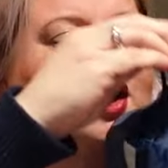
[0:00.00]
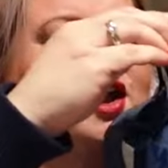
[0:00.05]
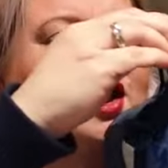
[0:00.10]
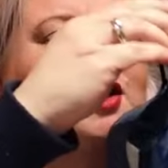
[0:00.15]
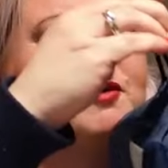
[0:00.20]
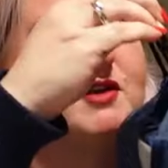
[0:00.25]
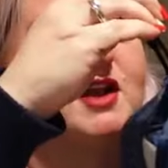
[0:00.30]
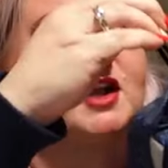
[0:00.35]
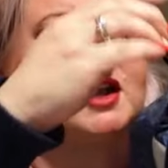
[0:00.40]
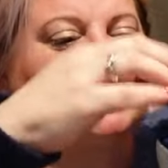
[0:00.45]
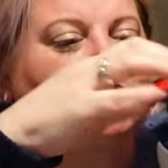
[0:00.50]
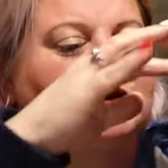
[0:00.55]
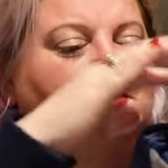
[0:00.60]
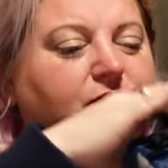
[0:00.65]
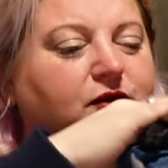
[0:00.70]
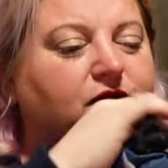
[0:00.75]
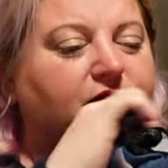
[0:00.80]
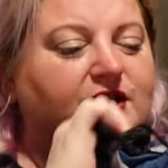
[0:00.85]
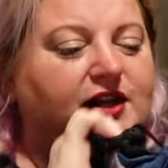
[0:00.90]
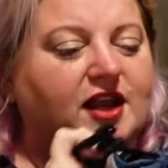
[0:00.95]
I'm not gonna
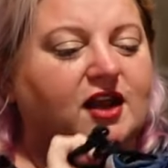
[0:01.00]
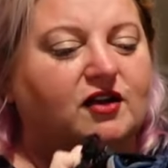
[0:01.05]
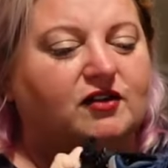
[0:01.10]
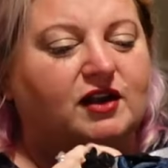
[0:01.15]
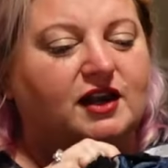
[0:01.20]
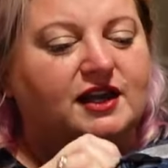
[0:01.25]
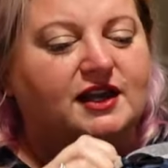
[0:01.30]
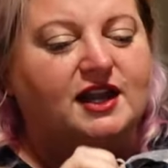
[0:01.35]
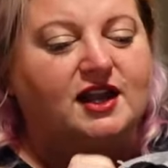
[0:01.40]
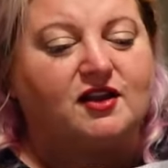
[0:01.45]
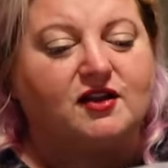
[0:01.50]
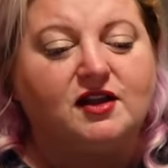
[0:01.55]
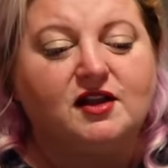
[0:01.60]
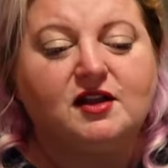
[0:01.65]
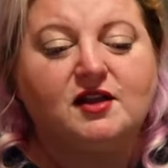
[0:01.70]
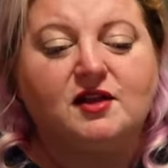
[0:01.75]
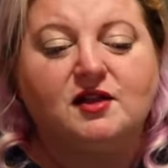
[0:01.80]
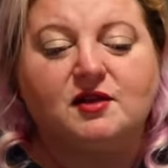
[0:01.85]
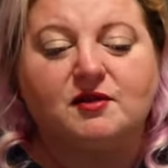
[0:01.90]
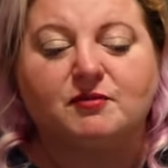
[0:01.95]
pull it out right now,
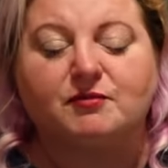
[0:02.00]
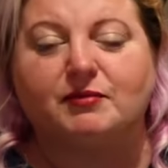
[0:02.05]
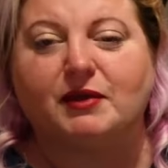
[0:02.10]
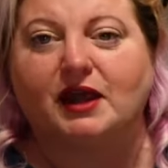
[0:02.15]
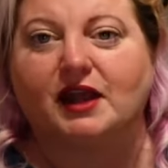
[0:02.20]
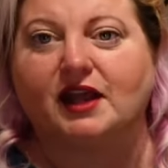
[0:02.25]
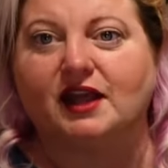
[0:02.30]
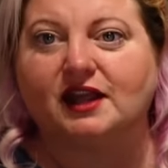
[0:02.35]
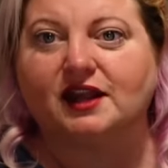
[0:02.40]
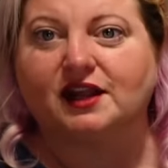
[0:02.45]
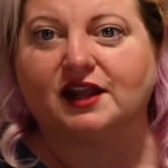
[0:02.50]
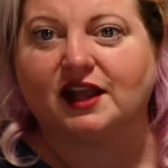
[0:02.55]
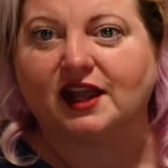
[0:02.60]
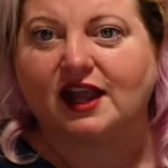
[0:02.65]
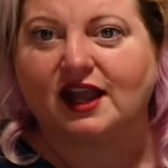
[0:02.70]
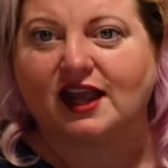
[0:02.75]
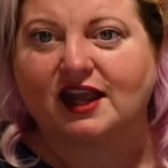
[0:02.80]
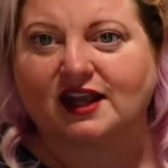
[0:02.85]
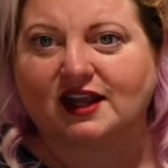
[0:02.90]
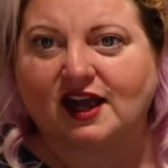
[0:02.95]
but
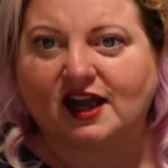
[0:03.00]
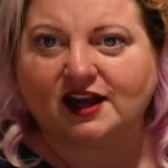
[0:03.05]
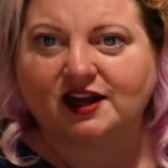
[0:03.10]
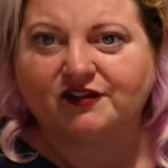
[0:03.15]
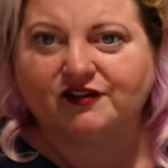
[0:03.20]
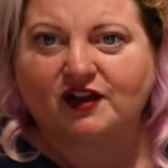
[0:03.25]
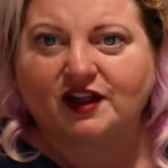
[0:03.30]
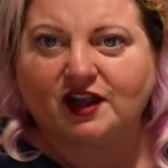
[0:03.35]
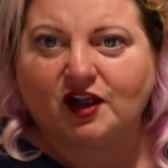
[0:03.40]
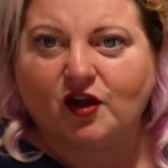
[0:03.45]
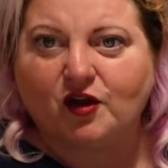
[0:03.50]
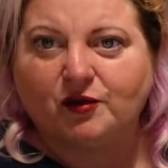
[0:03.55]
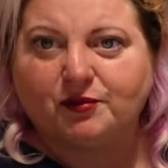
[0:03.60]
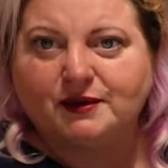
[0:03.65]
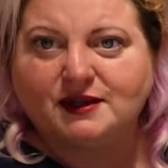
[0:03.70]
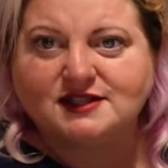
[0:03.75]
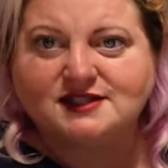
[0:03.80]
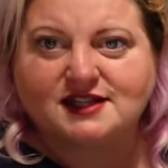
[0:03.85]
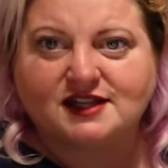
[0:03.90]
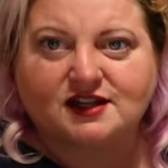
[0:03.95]
it kind of like
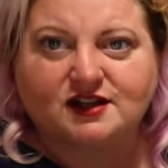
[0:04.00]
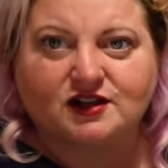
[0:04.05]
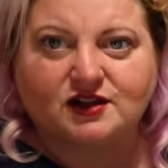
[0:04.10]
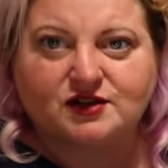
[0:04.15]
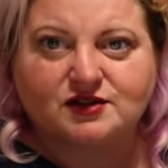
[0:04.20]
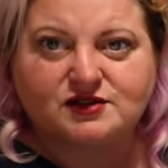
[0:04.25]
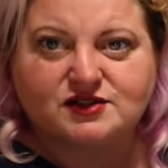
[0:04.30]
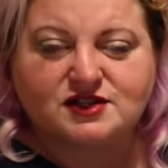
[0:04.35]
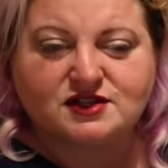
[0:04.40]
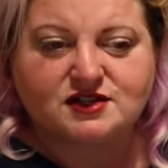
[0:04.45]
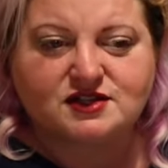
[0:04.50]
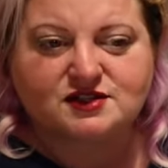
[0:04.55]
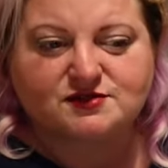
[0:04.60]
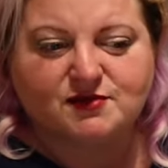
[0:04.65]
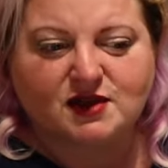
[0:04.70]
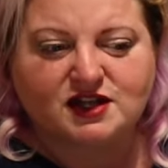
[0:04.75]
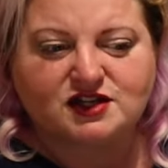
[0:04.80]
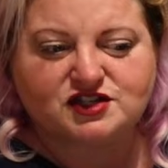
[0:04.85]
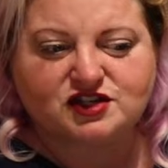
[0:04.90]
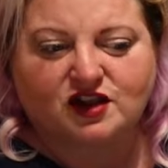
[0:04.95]
opens and closes
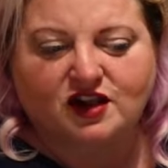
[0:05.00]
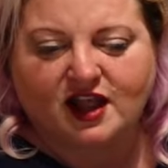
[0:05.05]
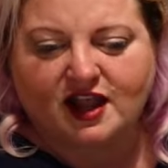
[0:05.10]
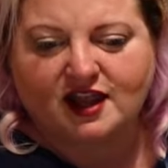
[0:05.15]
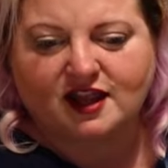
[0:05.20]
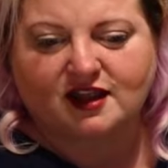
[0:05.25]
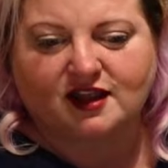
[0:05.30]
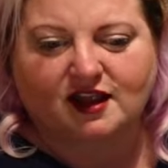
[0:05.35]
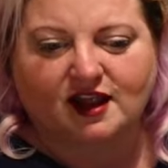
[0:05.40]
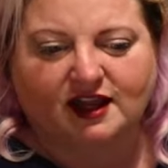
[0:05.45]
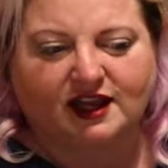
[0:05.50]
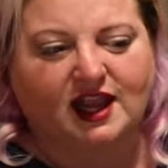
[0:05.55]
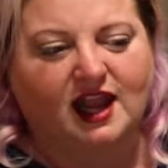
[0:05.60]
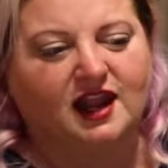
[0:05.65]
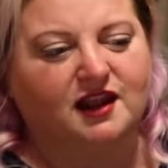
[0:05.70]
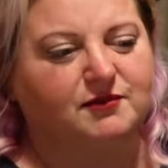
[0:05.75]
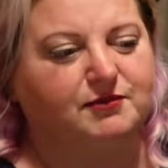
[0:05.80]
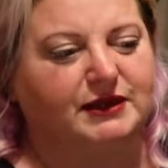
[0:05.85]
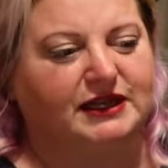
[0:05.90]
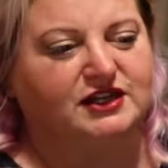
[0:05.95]
much like a
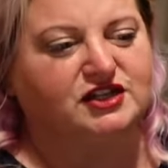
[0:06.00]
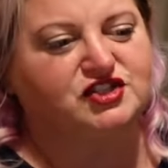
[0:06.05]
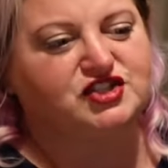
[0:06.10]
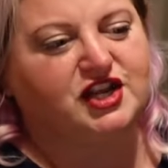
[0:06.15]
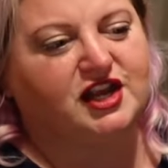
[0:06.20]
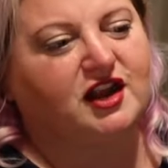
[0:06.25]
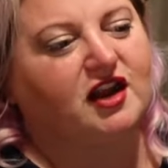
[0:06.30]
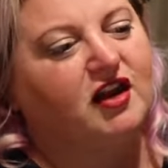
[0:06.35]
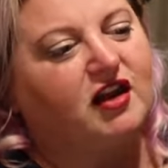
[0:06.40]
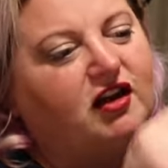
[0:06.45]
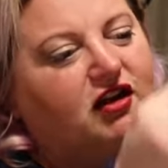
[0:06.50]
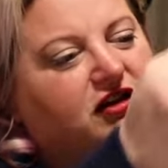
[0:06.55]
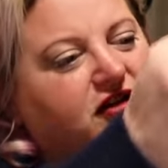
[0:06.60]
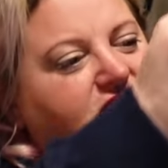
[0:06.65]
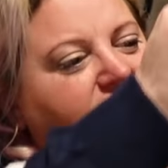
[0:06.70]
camping chair or